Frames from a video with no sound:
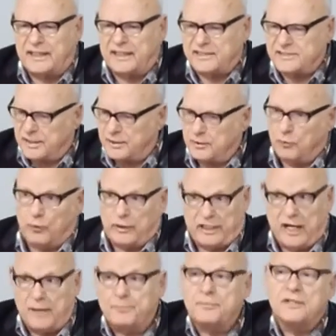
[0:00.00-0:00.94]
I said, "It went
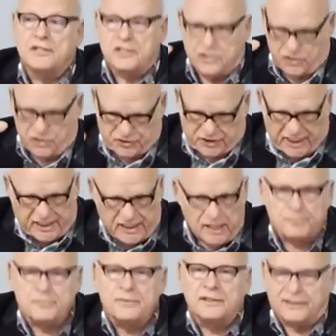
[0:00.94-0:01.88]
up, stayed
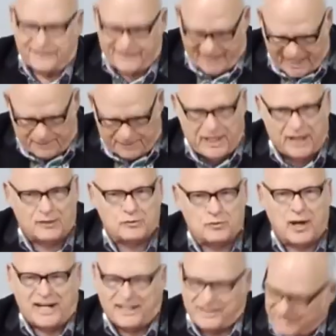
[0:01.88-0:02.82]
up, came down
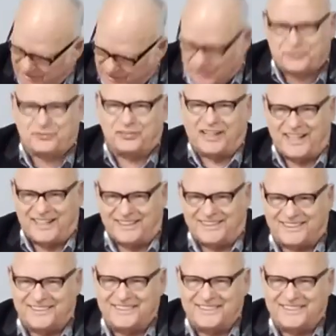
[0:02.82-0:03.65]
right, good flight."